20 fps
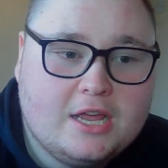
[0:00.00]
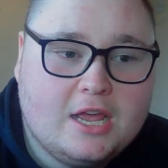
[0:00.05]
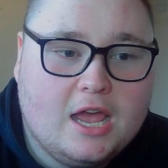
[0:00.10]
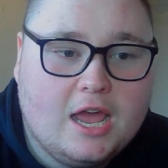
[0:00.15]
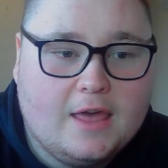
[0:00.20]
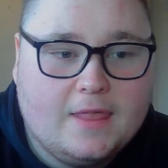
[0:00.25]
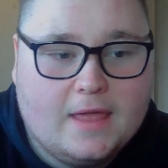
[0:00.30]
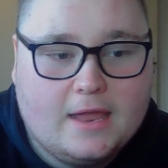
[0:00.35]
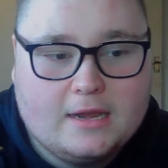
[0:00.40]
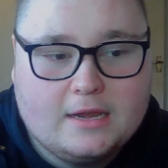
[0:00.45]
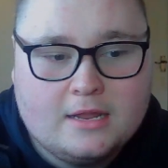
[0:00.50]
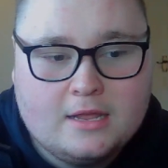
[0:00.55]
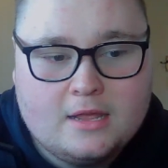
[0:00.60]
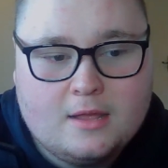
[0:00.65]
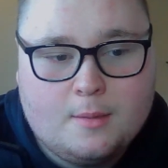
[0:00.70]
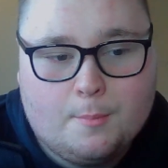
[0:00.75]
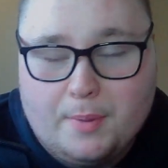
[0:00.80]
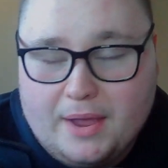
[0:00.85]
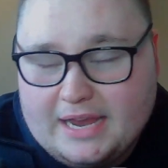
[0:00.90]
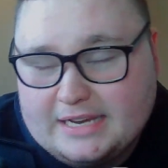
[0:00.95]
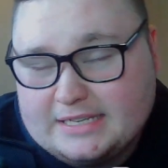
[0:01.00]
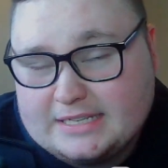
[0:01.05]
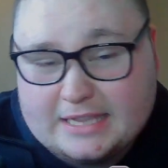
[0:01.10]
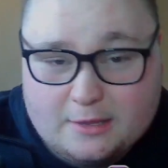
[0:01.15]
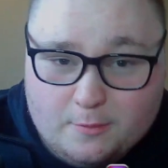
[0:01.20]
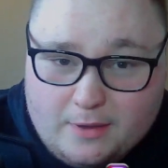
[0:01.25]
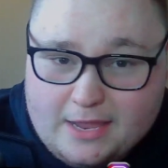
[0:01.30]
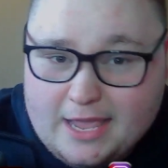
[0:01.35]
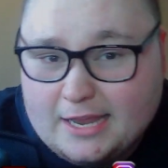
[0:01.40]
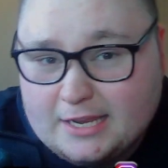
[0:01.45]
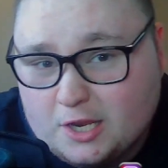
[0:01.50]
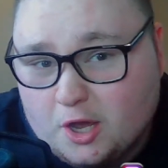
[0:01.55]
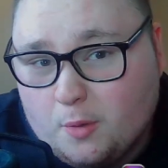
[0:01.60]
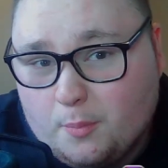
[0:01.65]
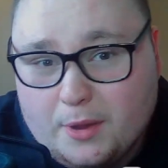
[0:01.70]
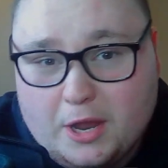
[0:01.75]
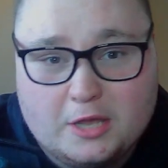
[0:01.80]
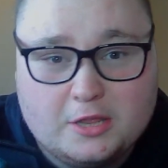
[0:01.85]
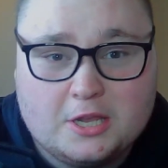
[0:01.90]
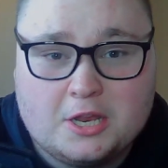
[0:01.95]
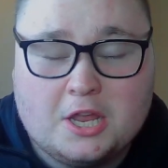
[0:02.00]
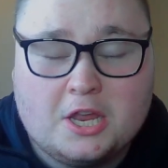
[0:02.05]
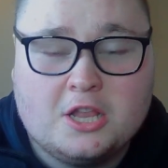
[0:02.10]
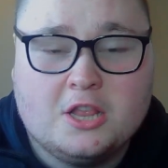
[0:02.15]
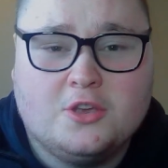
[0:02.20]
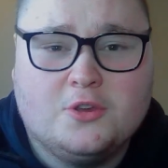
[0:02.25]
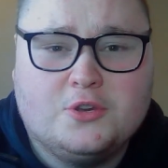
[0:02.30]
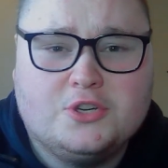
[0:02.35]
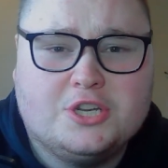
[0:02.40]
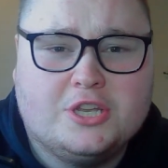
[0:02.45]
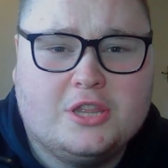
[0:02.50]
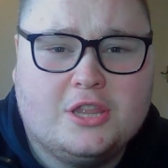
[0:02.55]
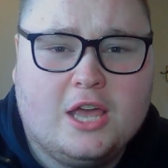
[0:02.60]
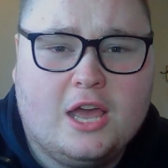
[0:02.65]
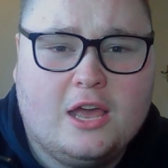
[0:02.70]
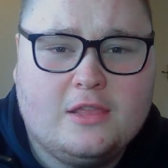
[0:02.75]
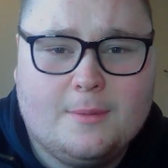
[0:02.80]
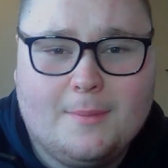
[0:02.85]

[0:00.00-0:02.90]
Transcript: And then basically we end up at the conclusion that the